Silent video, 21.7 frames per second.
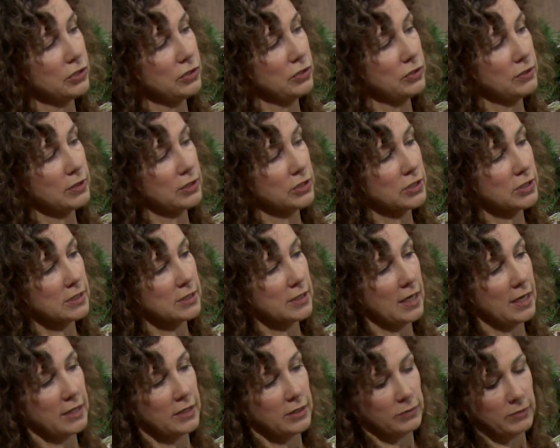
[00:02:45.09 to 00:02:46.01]
You can just
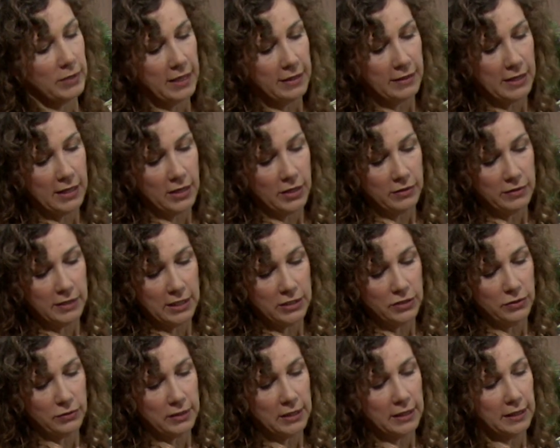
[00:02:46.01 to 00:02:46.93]
cut it right there, and then
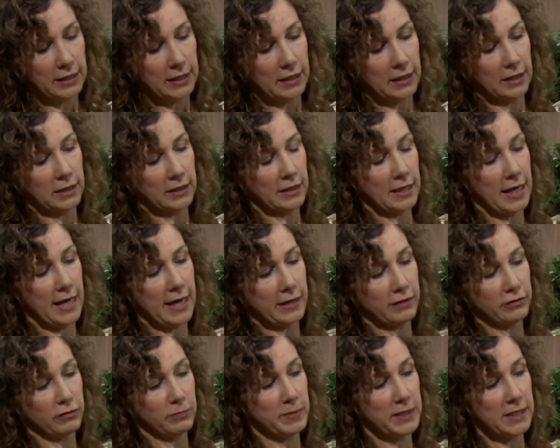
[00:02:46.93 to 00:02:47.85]
you can get a lot
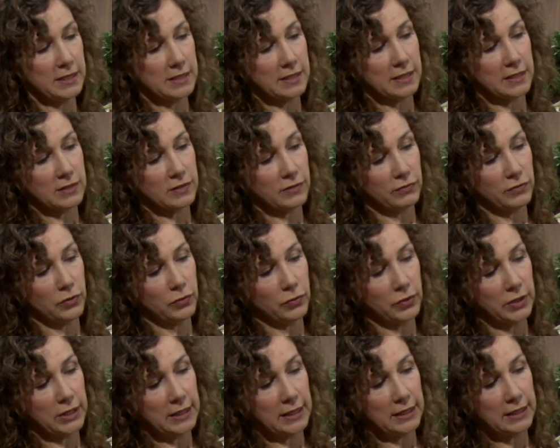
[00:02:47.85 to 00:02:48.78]
of pieces of
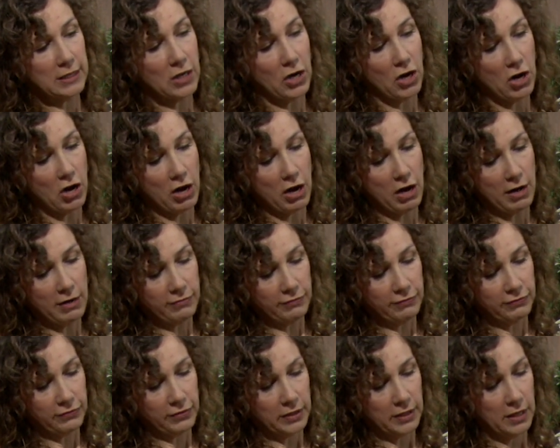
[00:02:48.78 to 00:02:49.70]
green
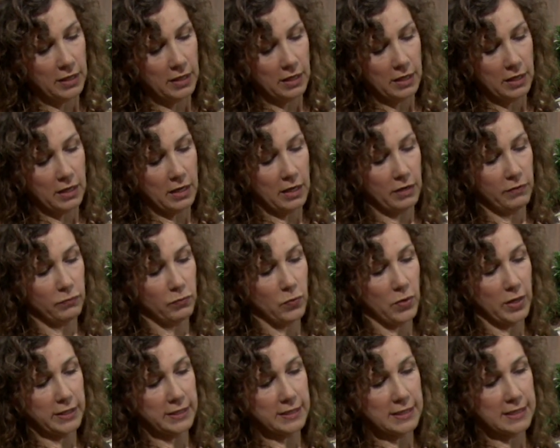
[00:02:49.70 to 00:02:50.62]
off of
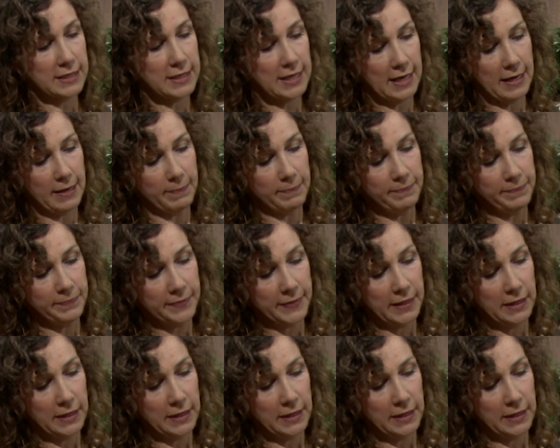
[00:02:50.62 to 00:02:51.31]
one stem.